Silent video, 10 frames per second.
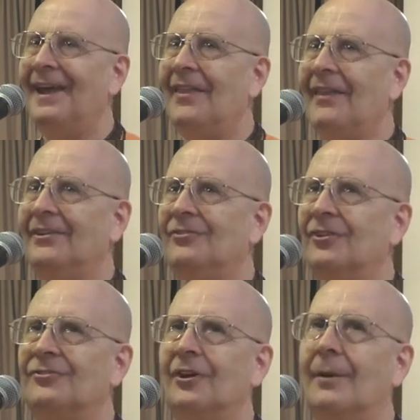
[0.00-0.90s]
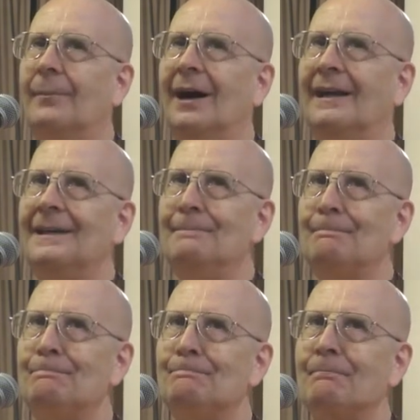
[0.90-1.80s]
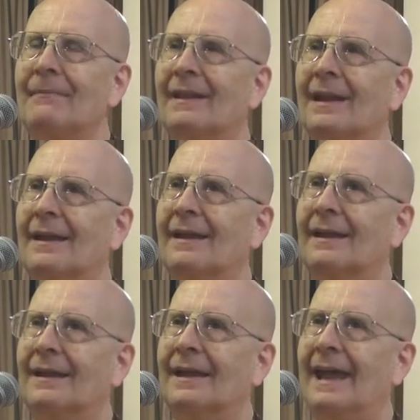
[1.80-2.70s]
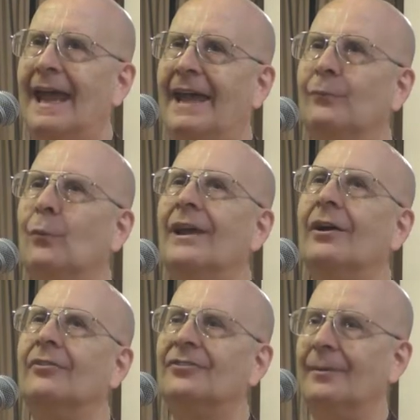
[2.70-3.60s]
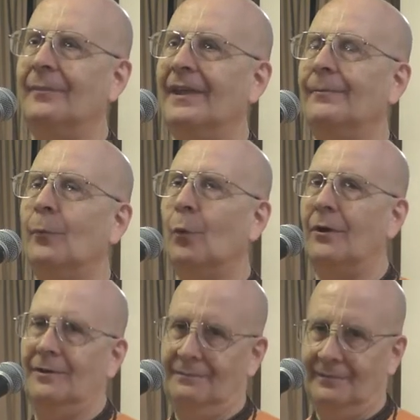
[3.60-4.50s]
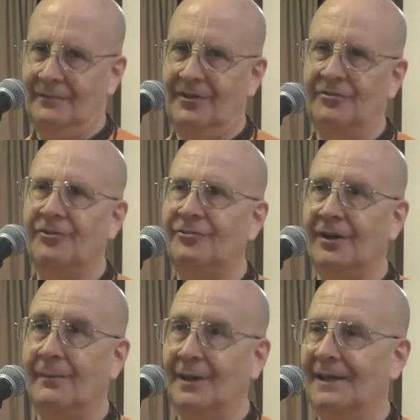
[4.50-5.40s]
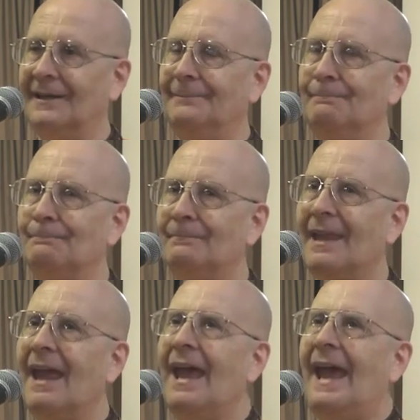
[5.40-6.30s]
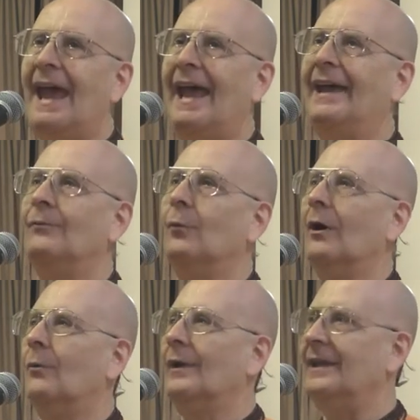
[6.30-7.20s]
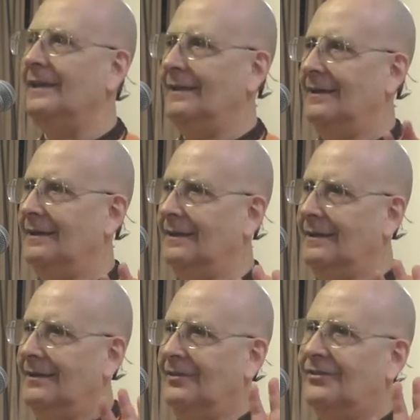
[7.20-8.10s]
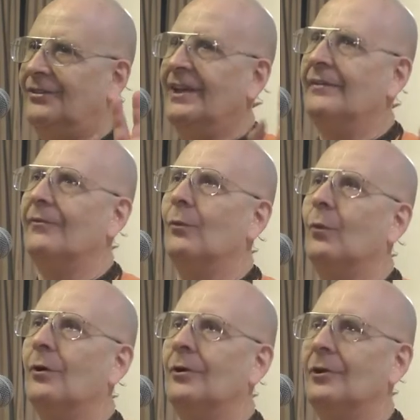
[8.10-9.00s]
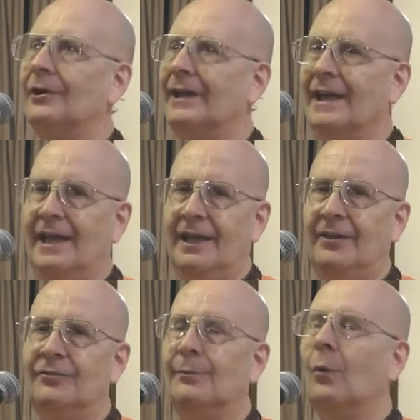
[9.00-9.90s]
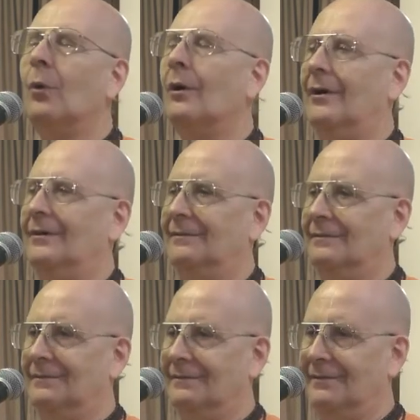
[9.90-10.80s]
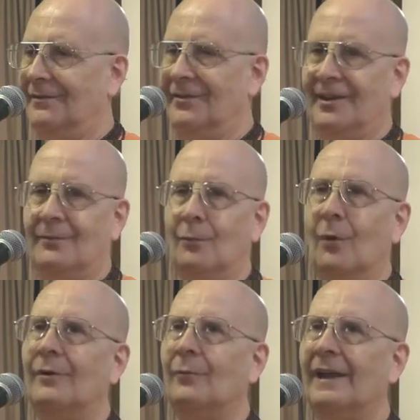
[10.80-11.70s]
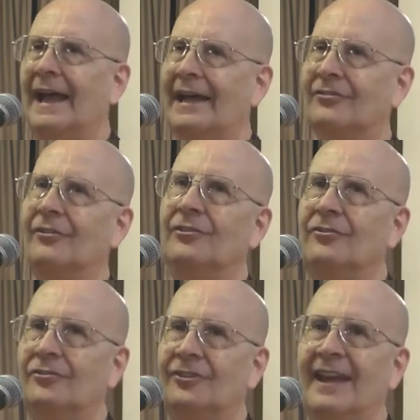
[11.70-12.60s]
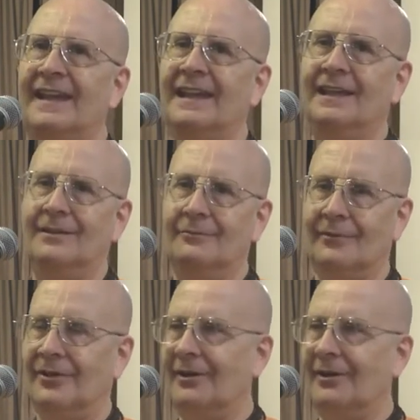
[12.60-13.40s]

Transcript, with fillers: than just our body, and we are something more than just our body. And what we see of the world is more than what we actually just take in with